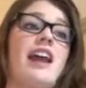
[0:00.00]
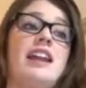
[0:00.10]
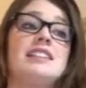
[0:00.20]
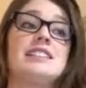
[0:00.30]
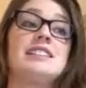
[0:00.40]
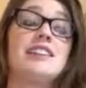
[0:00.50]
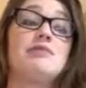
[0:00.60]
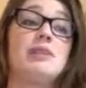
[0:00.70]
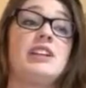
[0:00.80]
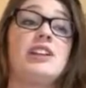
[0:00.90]
And since
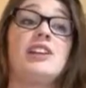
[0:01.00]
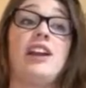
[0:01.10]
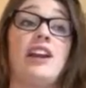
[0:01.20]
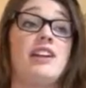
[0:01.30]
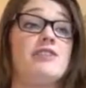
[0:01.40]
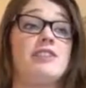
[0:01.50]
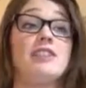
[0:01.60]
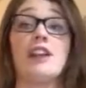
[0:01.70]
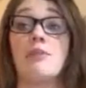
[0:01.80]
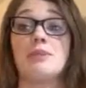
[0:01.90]
I've been here, I have
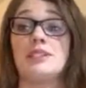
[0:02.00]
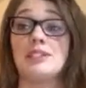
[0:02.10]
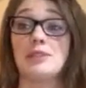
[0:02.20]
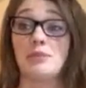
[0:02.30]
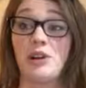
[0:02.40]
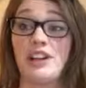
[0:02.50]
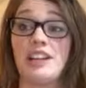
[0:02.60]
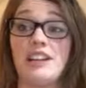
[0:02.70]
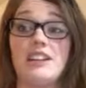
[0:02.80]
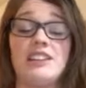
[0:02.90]
not been disappointed.